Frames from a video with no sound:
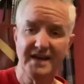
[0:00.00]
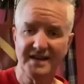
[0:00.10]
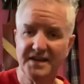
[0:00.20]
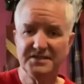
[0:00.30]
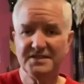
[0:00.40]

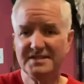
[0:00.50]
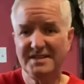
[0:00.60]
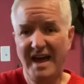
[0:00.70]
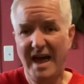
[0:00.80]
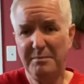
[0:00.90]
because it's a
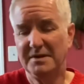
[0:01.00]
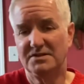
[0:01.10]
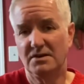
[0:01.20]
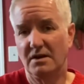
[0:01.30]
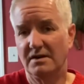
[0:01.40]
happy
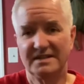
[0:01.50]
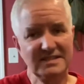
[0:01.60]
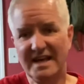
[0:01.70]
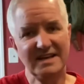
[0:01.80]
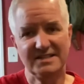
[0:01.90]
song. It's
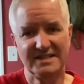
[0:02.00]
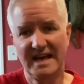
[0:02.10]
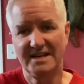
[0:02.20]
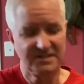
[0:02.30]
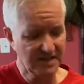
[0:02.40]
not a
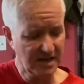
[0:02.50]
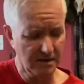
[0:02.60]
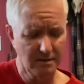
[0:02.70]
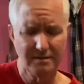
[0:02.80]
sad, it's not a,